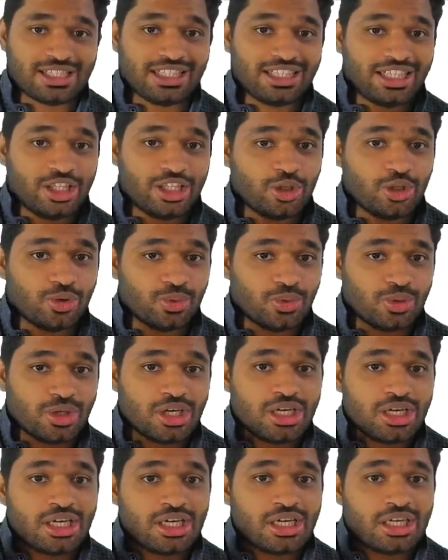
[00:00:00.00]
then you
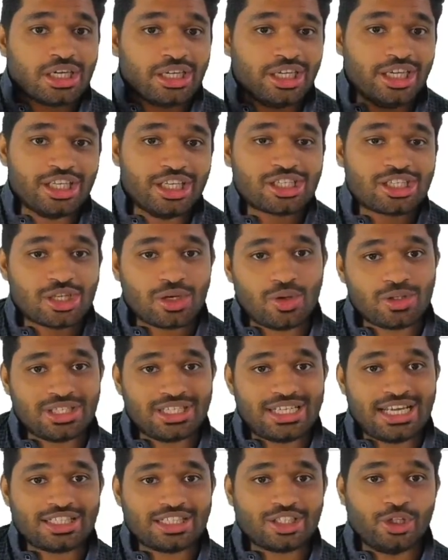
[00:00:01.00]
disclose it
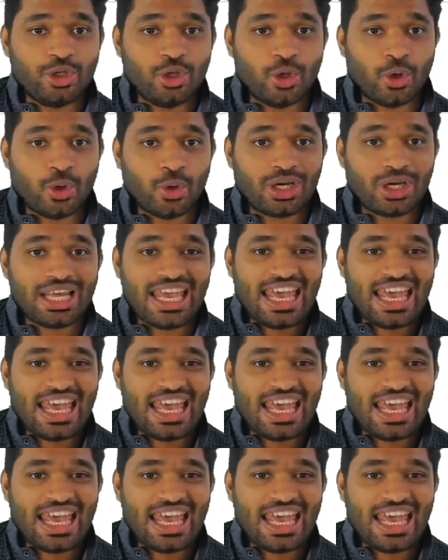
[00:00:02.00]
as a note.